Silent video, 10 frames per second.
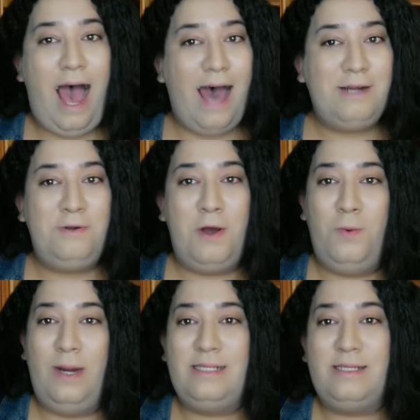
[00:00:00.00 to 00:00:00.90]
I don't know
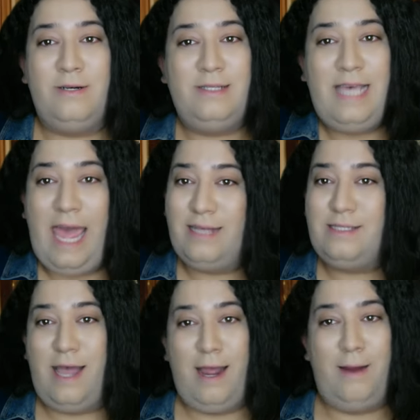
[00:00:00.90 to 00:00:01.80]
what it's going to take,
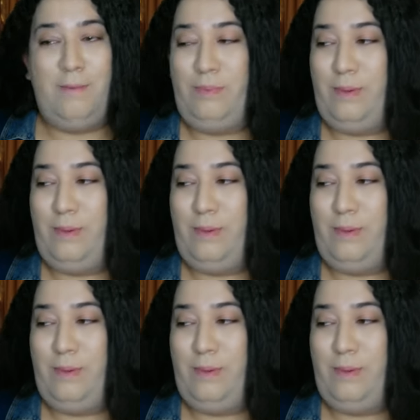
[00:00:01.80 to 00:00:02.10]
sir,